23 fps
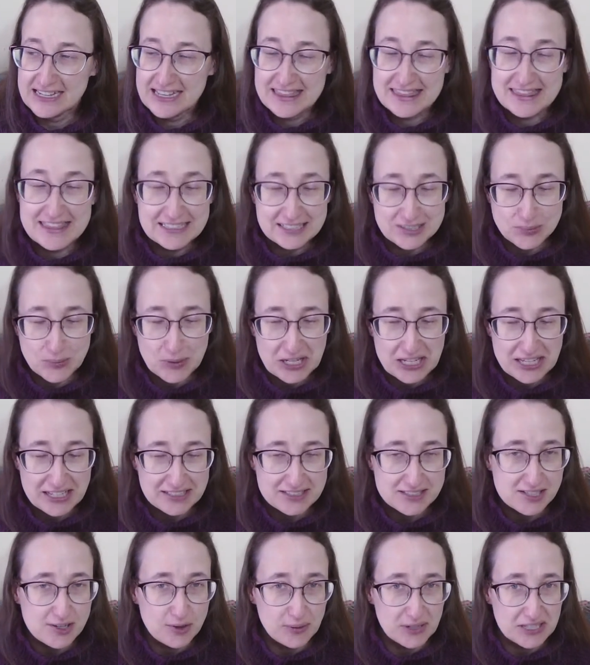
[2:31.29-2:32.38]
This week
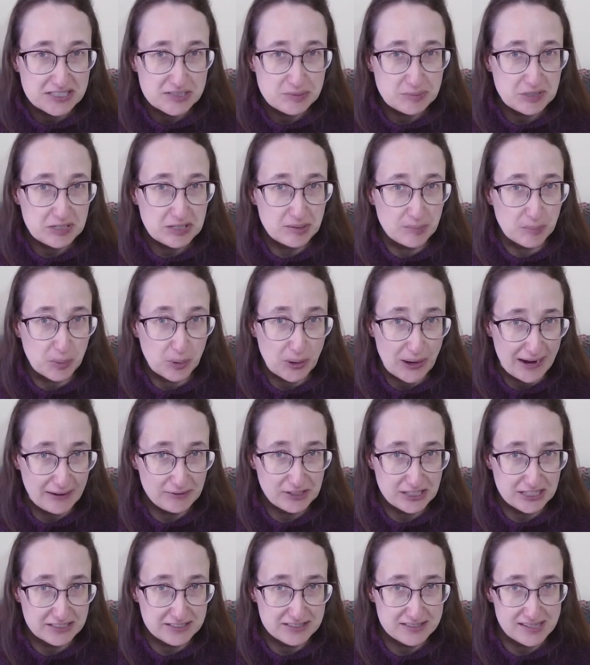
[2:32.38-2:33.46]
it's going to be
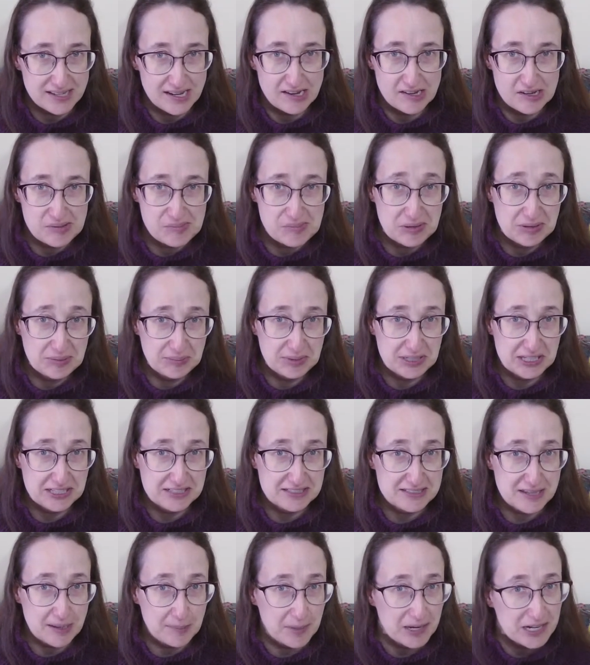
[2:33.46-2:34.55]
brownies,
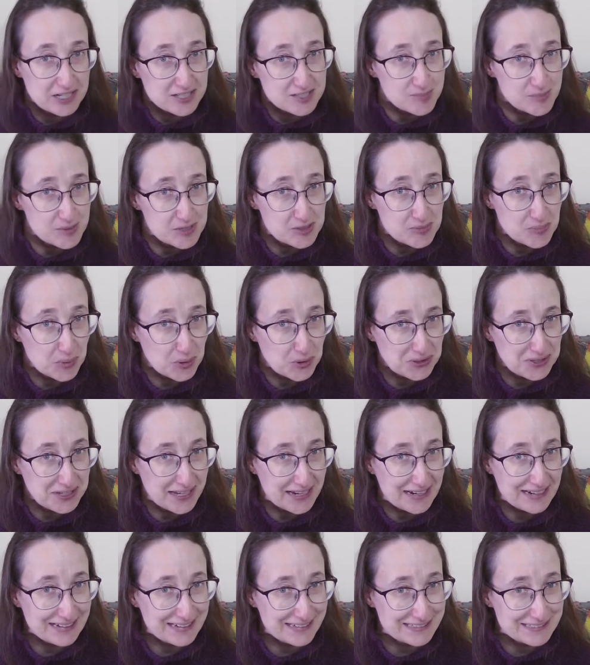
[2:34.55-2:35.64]
because my husband's
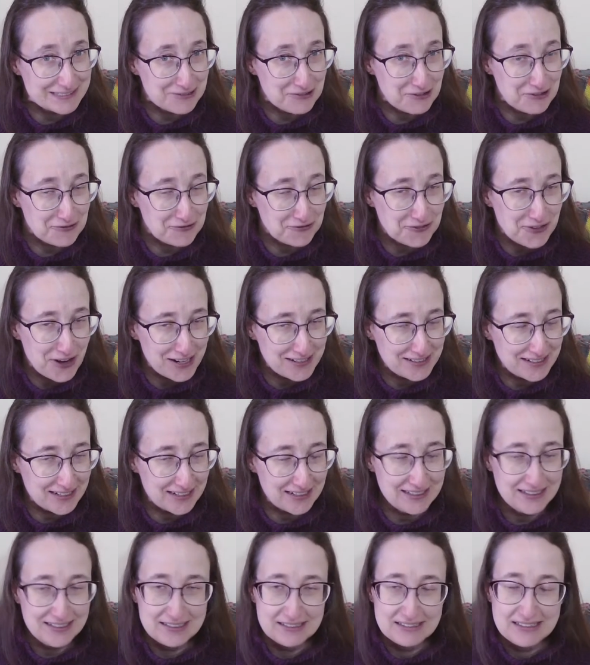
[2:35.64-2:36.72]
birthday is on
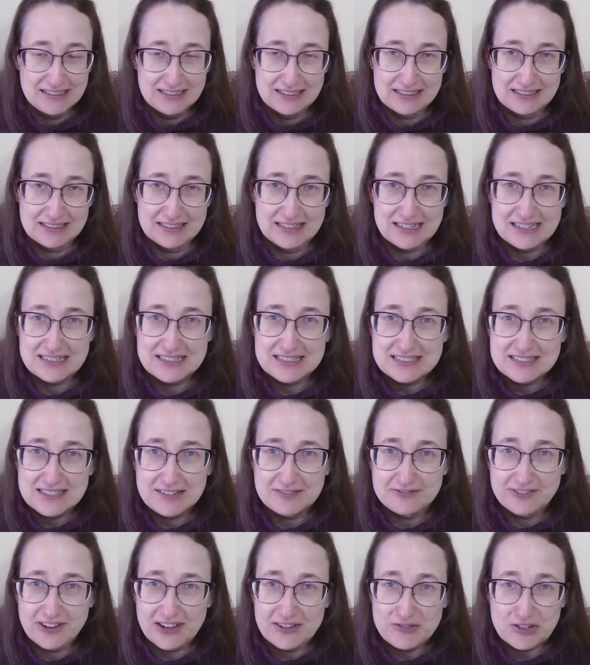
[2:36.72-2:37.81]
Friday, and his
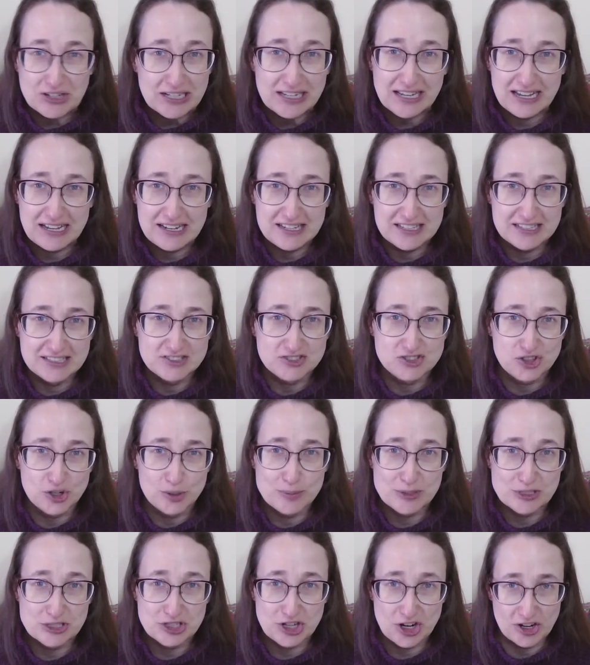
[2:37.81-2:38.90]
favorite cake is
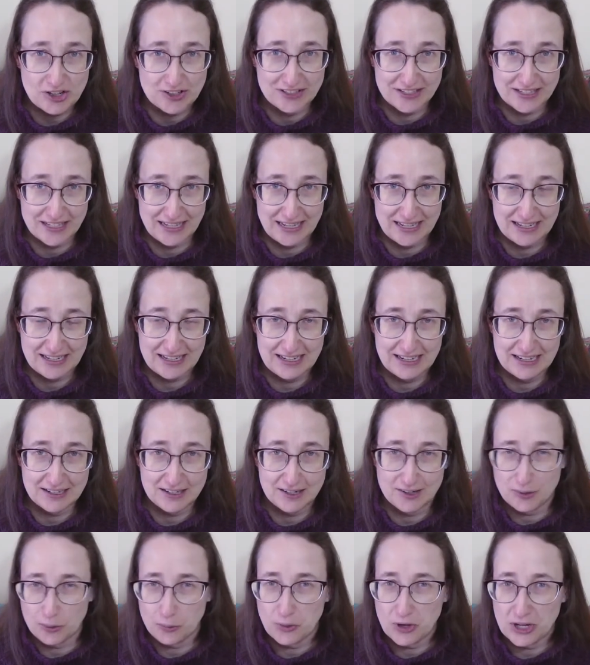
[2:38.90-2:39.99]
German chocolate cake.
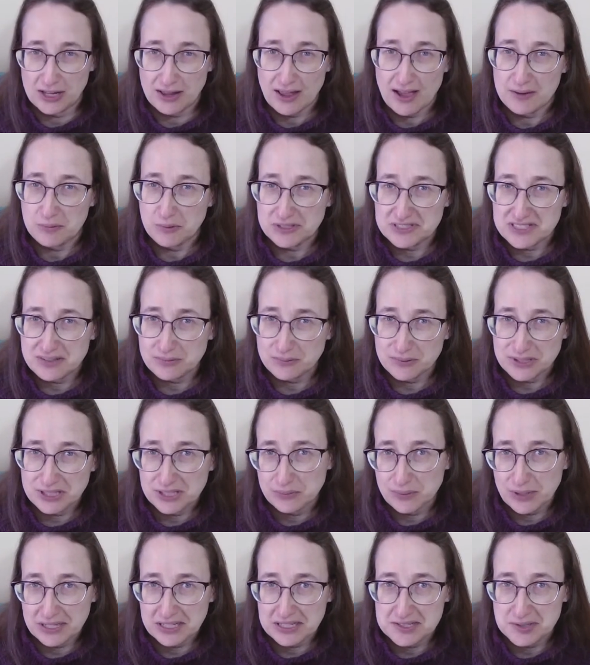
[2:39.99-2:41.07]
And while I wasn't really
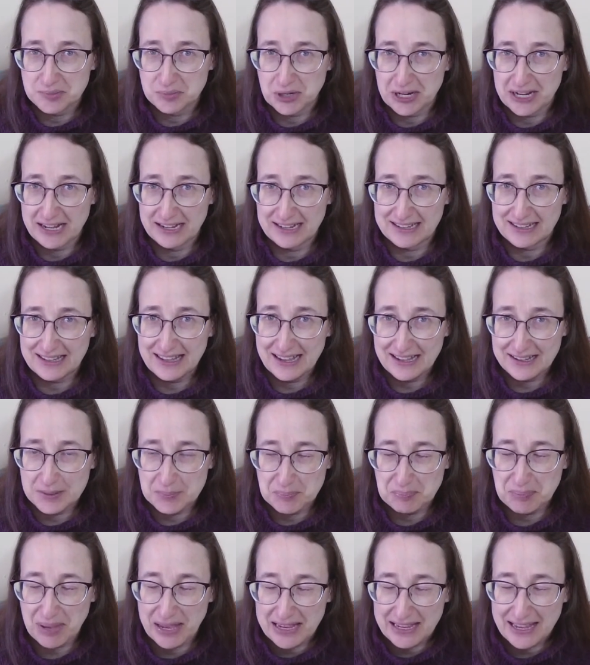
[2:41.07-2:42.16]
ready to
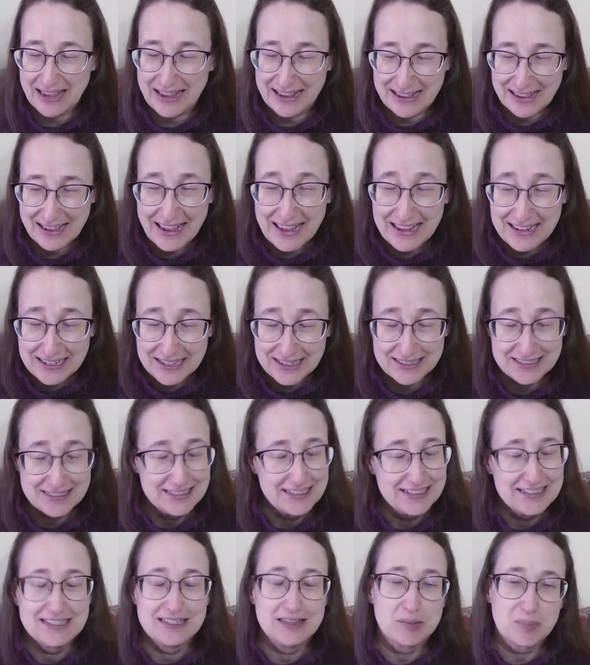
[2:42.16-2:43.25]
bake a cake.
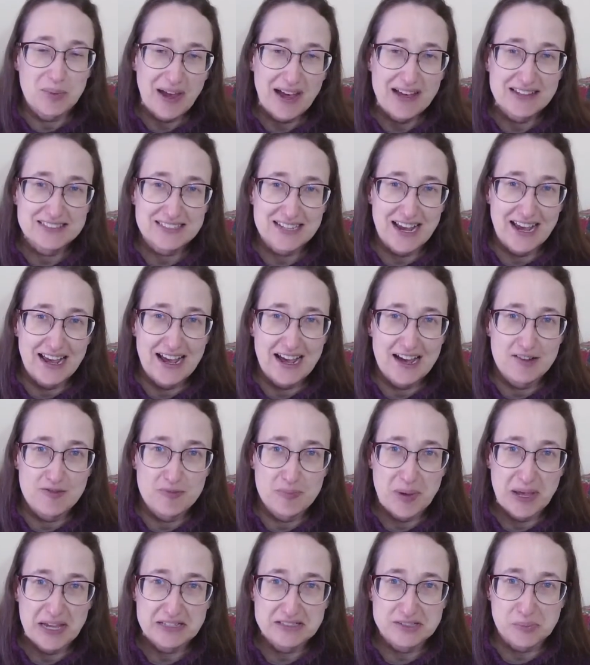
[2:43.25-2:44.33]
In the past, I have
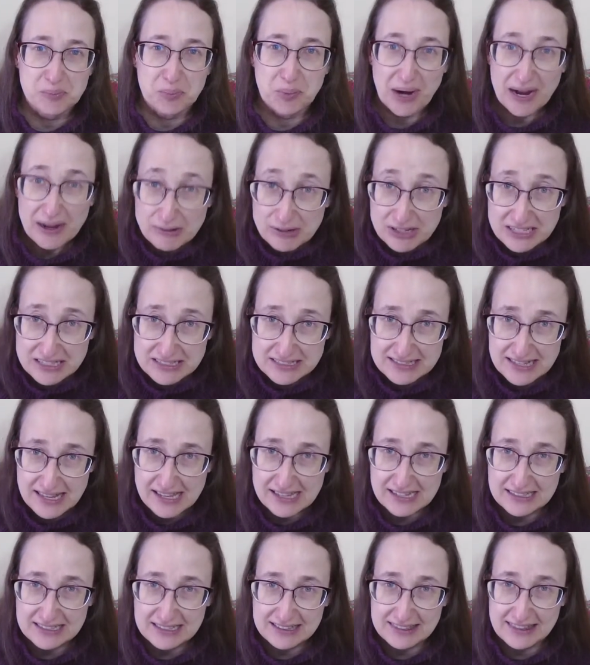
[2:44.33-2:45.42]
baked brownies
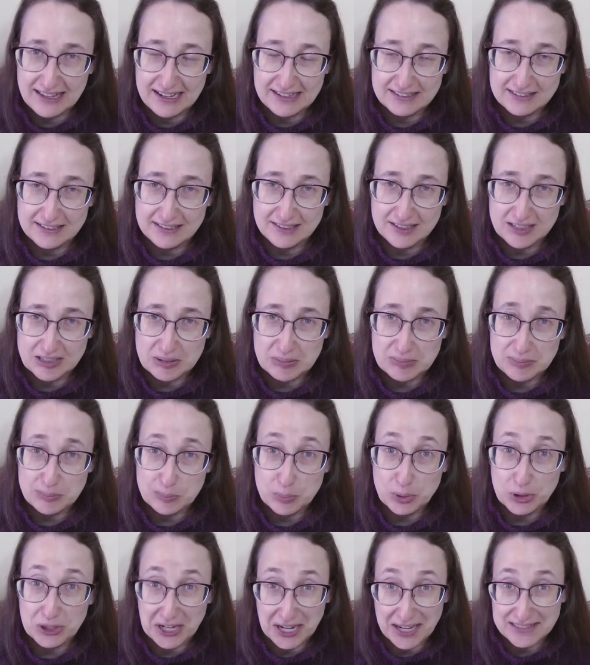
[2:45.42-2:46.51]
and then
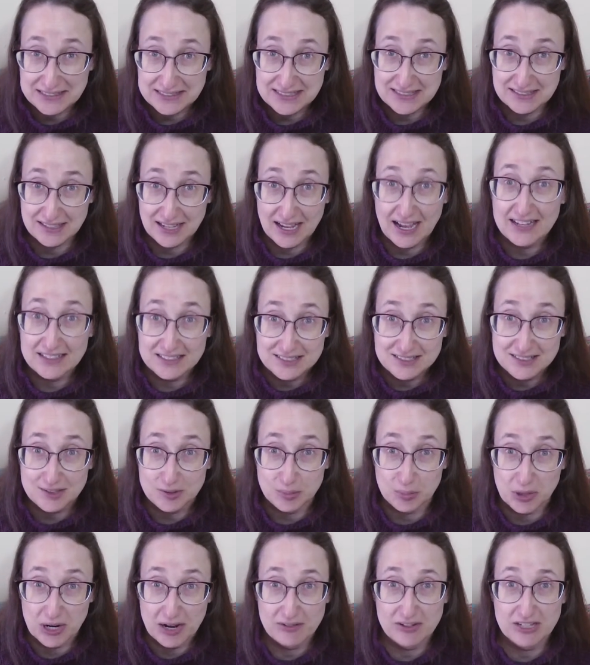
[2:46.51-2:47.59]
put iced the
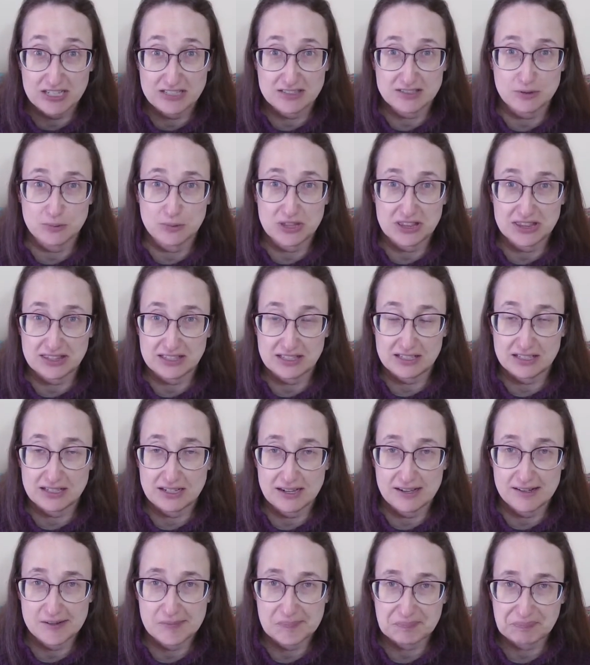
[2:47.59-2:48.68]
brownies with the
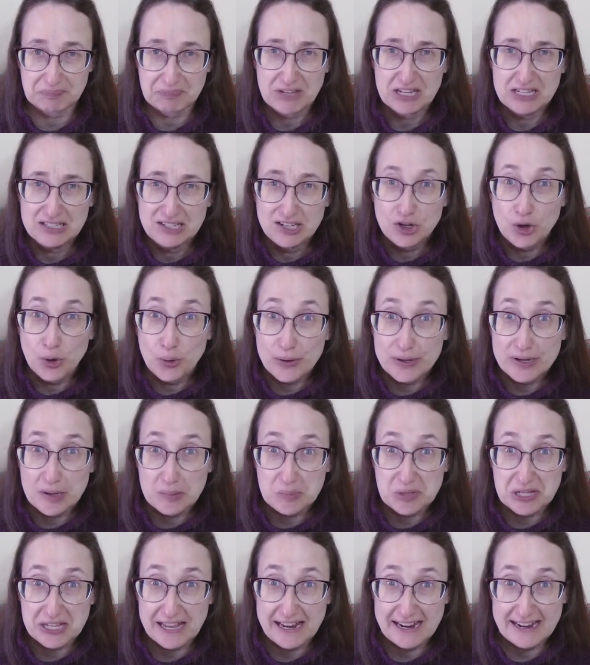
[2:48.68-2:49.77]
coconut
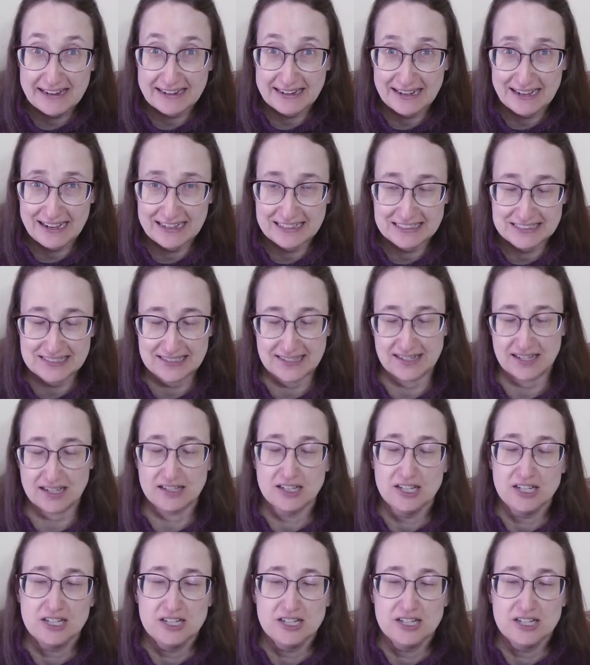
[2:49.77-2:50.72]
pecan icing.